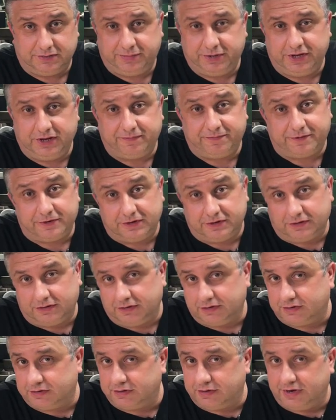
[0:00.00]
on paper, it
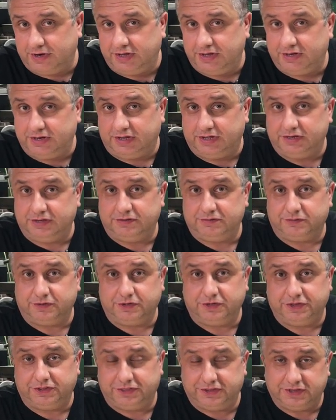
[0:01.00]
looked great. I didn't
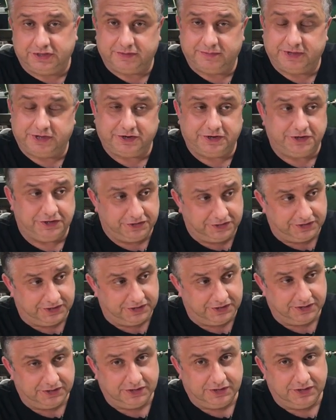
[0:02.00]
really think about
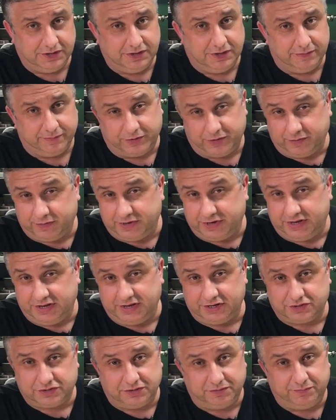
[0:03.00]
anything. But when I
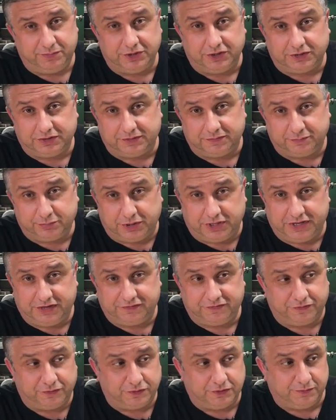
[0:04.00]
actually built the
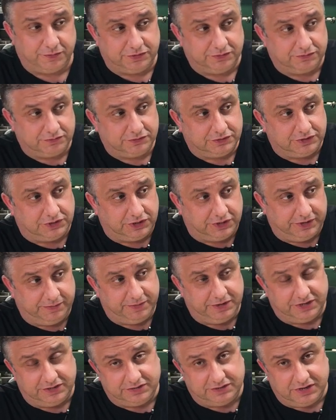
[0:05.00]
platform and
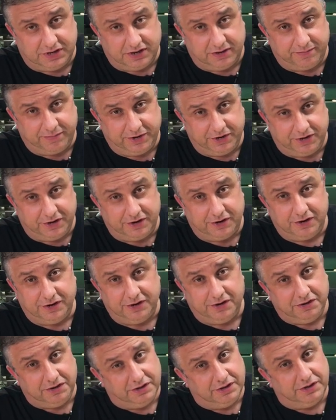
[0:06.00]
climbed on top here,
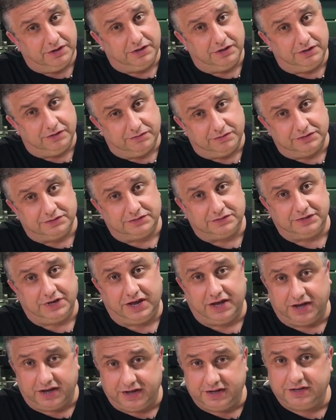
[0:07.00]
it was
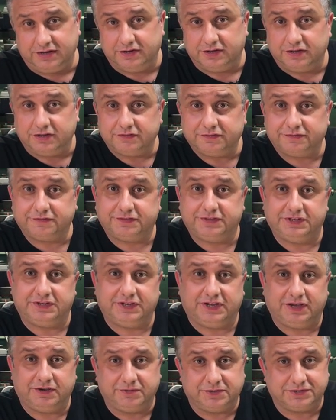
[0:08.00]
high enough
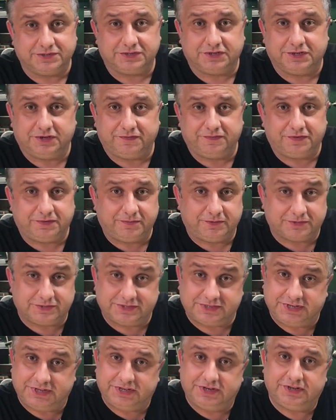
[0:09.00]
that I wasn't comfortable
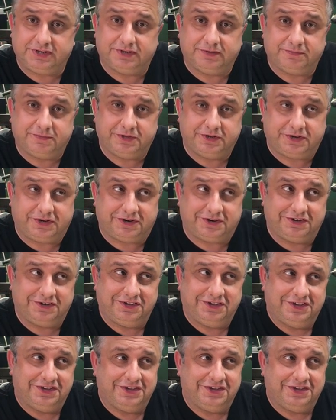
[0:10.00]
standing up there.